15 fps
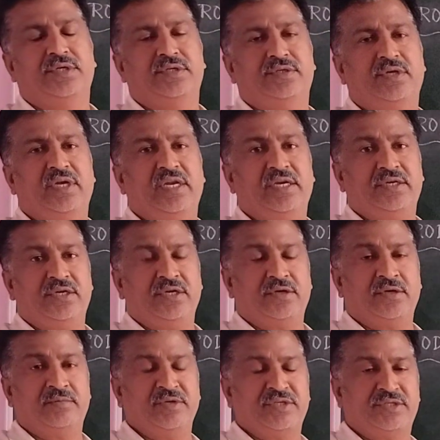So
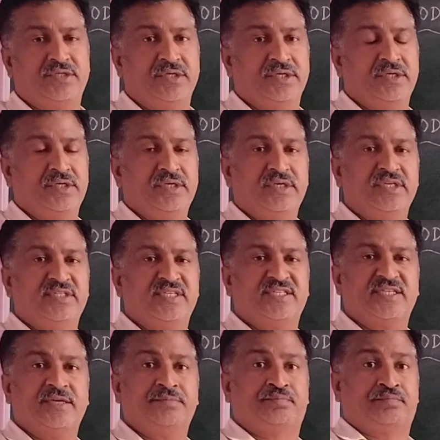electrochemistry is
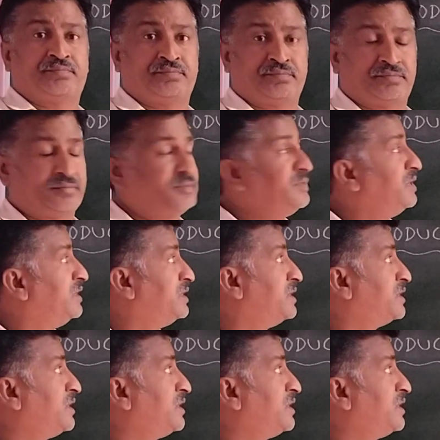a